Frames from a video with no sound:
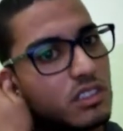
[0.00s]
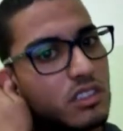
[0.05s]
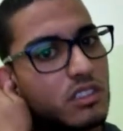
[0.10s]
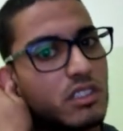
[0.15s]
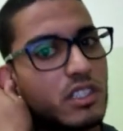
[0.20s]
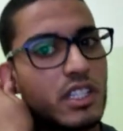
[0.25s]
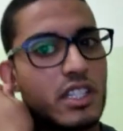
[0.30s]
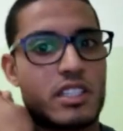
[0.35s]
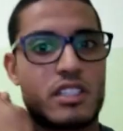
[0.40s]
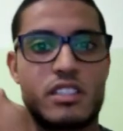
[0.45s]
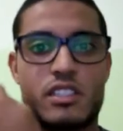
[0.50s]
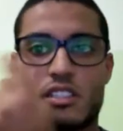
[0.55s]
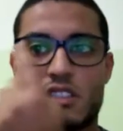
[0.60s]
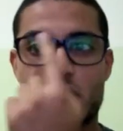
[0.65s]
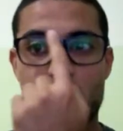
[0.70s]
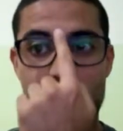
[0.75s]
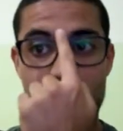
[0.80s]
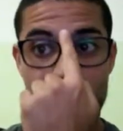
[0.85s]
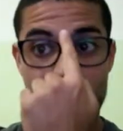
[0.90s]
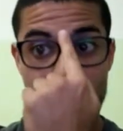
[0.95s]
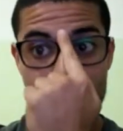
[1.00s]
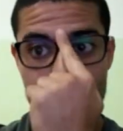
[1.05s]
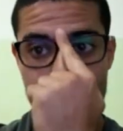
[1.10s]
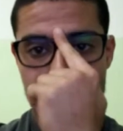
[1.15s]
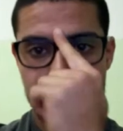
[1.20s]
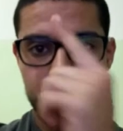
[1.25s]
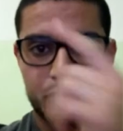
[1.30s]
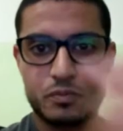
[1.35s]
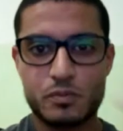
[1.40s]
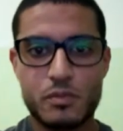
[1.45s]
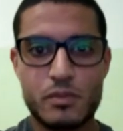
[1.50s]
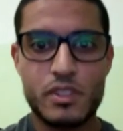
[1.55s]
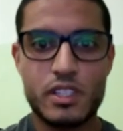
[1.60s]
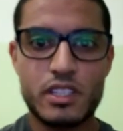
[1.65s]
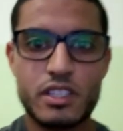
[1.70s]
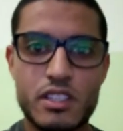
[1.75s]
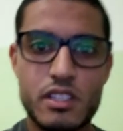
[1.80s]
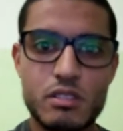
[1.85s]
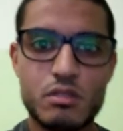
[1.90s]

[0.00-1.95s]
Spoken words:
Okay, so in